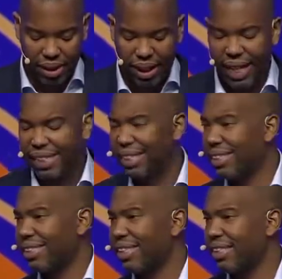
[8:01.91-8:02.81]
In
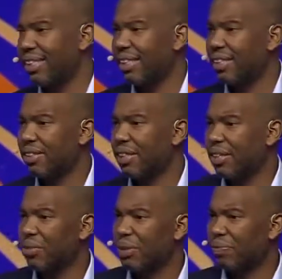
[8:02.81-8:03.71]
1860 in this
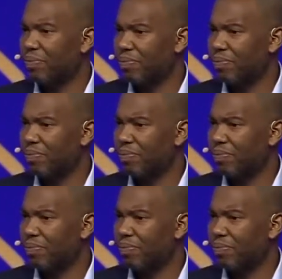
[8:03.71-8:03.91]
country,